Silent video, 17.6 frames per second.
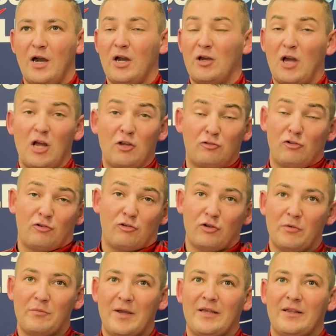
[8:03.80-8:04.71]
I just
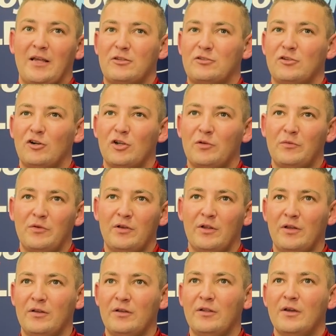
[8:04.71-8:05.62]
couldn't make that tournament,
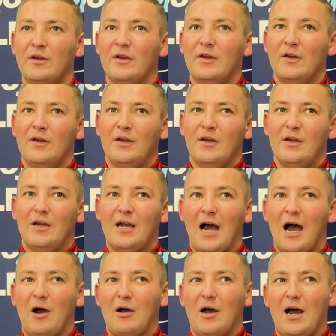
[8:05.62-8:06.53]
and
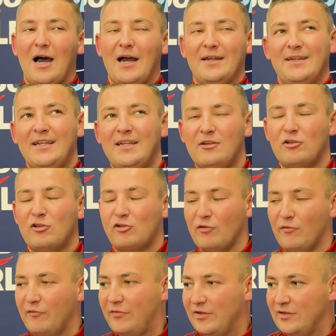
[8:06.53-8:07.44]
I needed
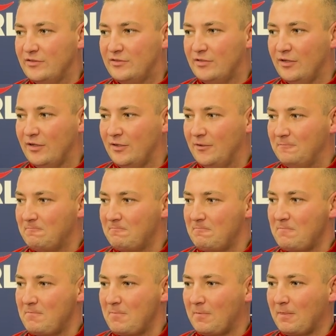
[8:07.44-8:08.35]
something to
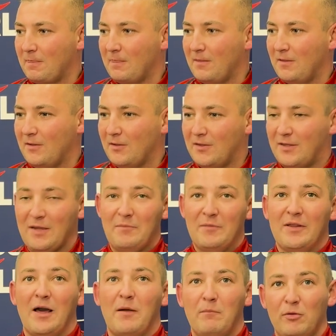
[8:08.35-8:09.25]
give
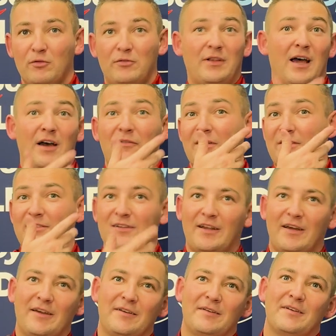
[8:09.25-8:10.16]
me that buzz that I've had
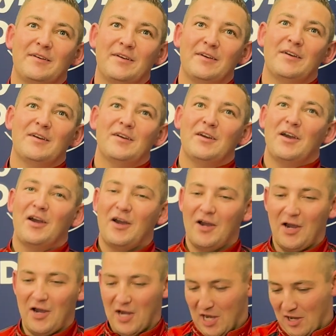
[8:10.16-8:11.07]
tonight.
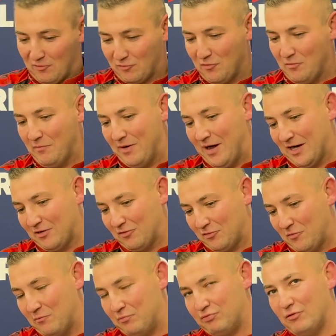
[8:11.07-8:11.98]
I've come back, I've
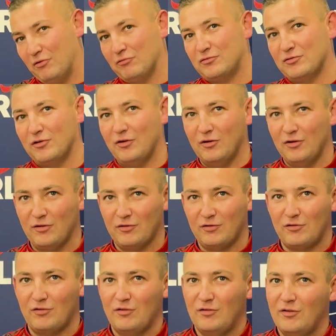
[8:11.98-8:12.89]
gone pro
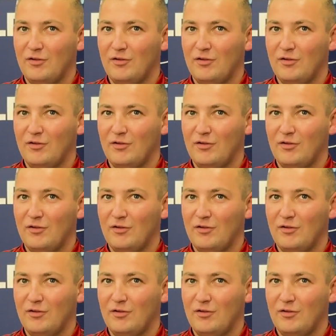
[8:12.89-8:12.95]
tours.